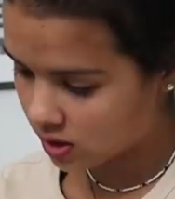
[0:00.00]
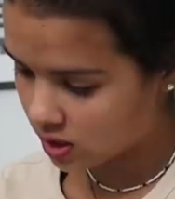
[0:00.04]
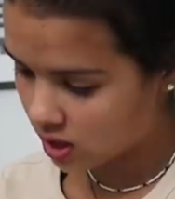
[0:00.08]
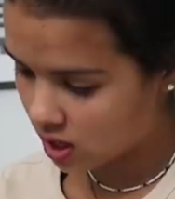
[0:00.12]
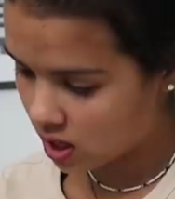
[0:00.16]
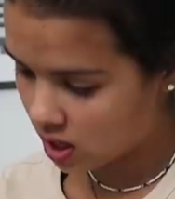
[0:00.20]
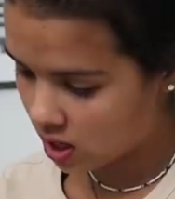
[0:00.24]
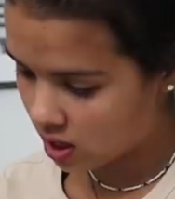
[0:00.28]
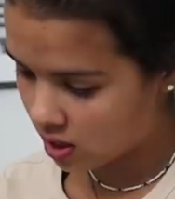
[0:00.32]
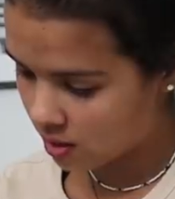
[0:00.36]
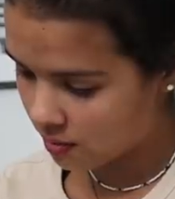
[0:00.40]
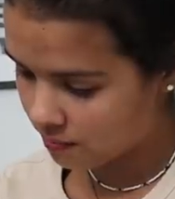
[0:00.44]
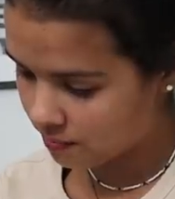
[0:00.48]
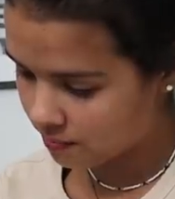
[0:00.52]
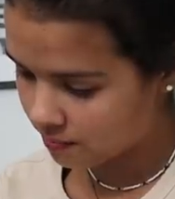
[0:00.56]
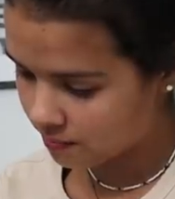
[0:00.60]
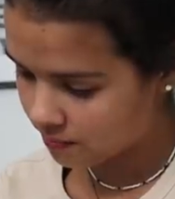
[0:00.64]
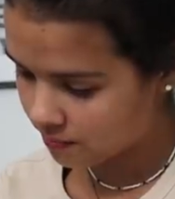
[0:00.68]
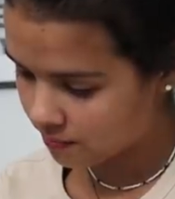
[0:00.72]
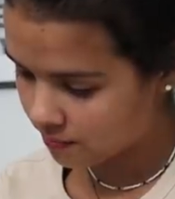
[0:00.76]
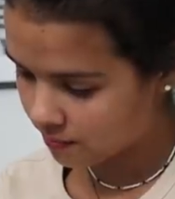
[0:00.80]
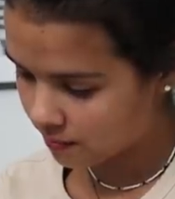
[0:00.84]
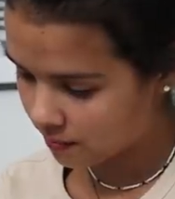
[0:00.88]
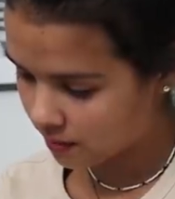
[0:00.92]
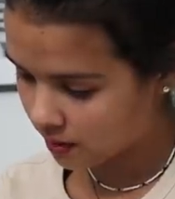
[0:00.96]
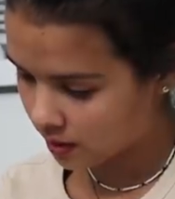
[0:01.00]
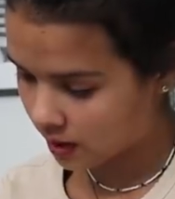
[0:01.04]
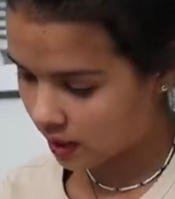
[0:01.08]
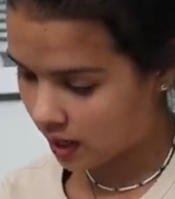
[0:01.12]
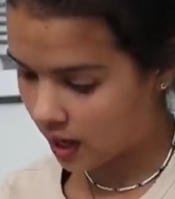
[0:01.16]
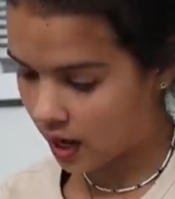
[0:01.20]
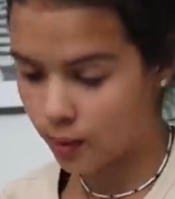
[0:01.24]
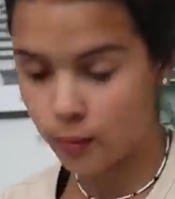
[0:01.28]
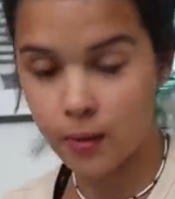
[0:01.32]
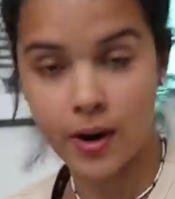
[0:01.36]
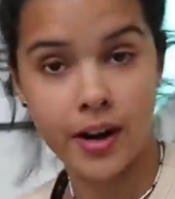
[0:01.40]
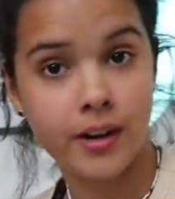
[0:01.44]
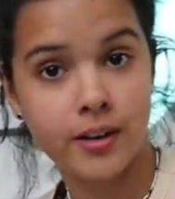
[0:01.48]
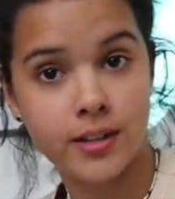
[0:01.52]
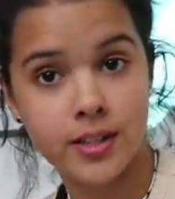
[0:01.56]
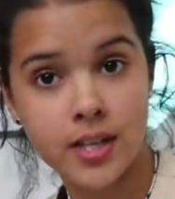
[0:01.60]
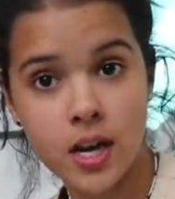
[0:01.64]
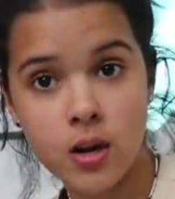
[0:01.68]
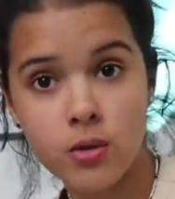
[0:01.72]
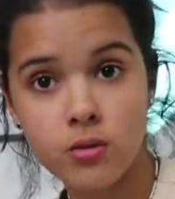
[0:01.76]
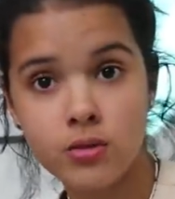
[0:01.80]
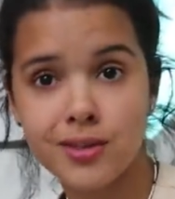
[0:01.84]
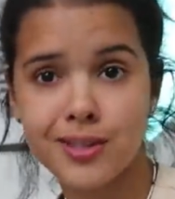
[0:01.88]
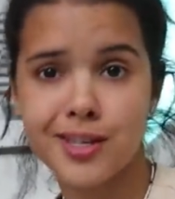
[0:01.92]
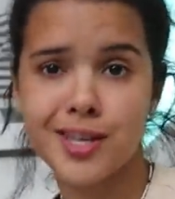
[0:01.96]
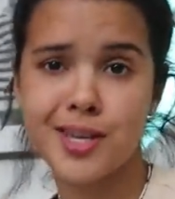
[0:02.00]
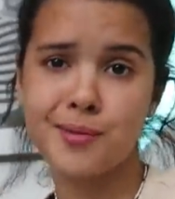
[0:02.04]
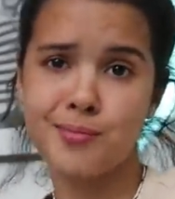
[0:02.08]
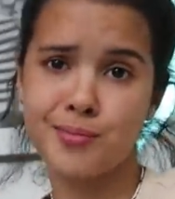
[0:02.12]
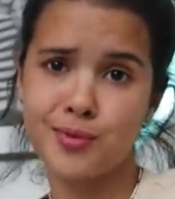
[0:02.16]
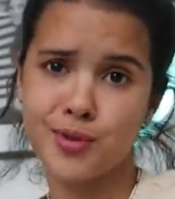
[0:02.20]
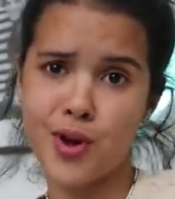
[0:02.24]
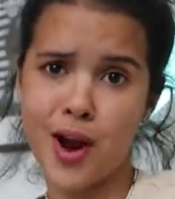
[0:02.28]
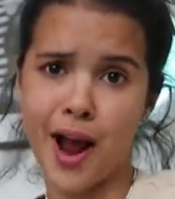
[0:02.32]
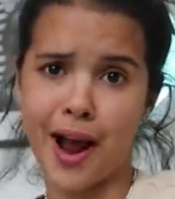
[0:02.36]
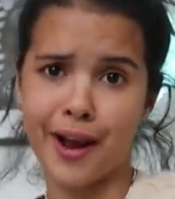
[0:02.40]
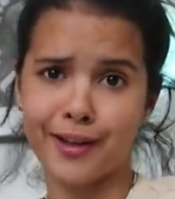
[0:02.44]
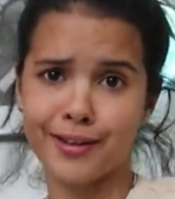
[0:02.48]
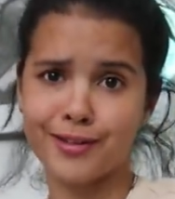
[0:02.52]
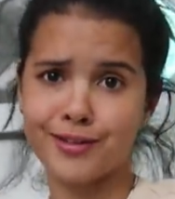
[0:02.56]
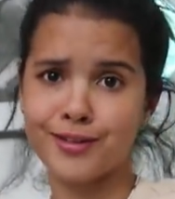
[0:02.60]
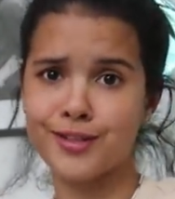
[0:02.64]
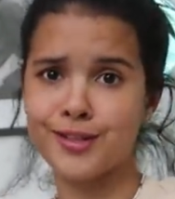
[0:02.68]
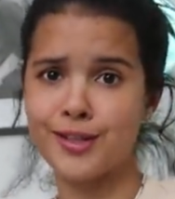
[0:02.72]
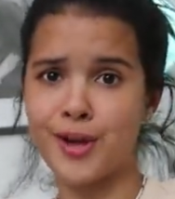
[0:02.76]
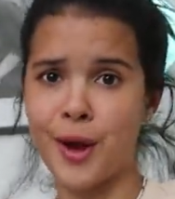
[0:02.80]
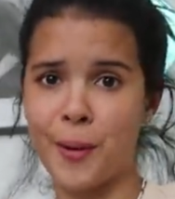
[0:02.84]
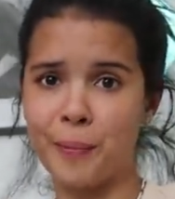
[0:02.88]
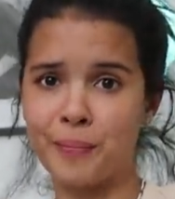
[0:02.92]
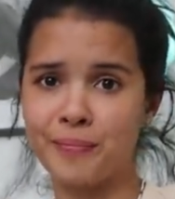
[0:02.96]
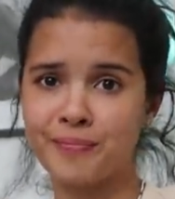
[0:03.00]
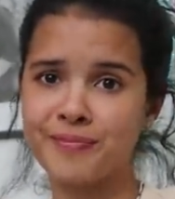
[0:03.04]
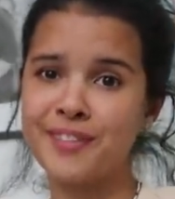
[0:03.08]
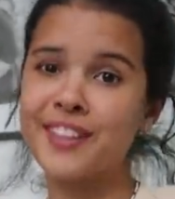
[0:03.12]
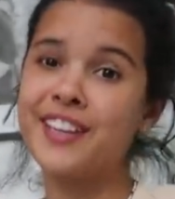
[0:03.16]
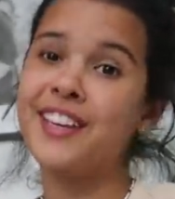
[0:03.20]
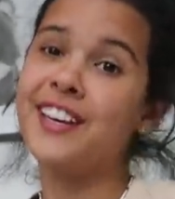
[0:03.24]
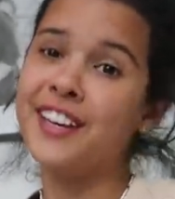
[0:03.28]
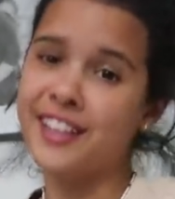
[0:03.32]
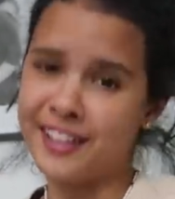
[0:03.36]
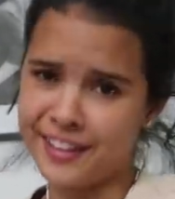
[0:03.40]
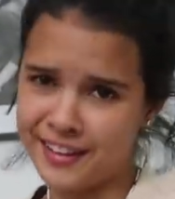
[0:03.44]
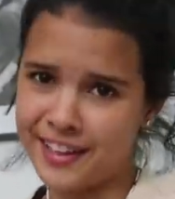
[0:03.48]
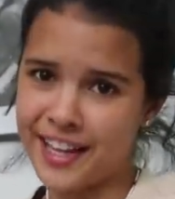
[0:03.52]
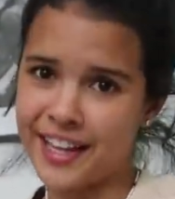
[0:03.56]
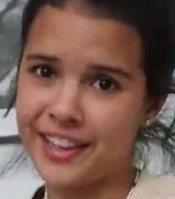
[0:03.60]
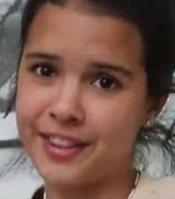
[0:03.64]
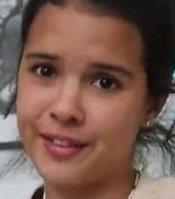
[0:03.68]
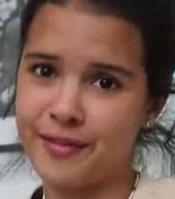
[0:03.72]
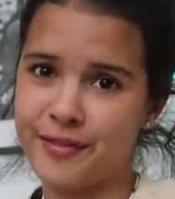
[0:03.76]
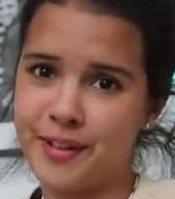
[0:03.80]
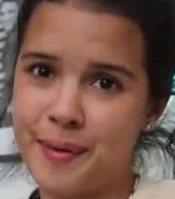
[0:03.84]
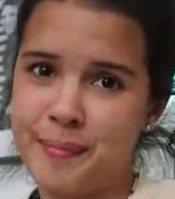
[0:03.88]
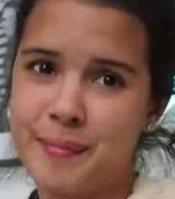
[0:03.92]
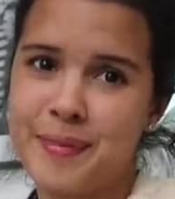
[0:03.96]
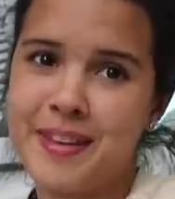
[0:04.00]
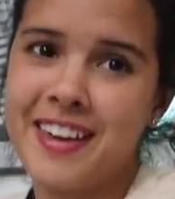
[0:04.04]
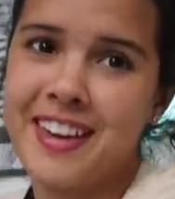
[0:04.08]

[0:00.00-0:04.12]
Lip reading: some, I write it down to keep track. So let the fun